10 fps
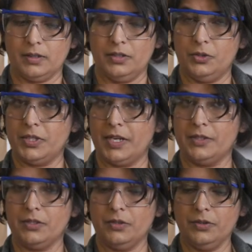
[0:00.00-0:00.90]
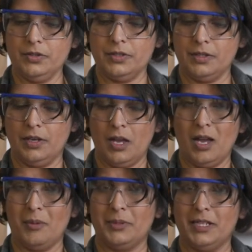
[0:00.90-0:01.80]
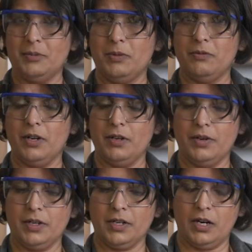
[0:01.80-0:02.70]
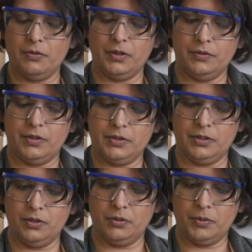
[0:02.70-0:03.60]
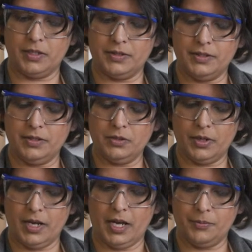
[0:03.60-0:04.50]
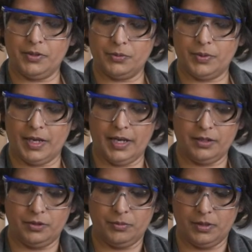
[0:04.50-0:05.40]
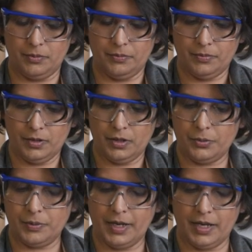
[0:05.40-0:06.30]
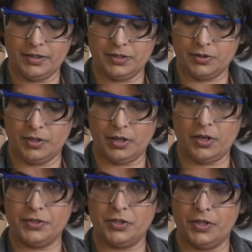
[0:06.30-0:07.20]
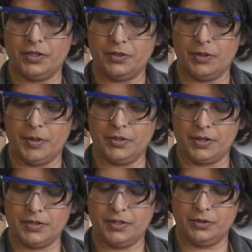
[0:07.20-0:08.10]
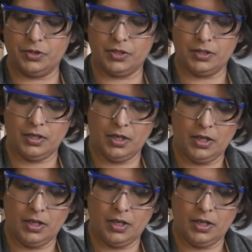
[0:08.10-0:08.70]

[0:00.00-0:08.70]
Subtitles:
utensils. Please be very, very careful if you do, because this is what happens when we add aluminum, or when we add a concentrated sodium hydroxide solution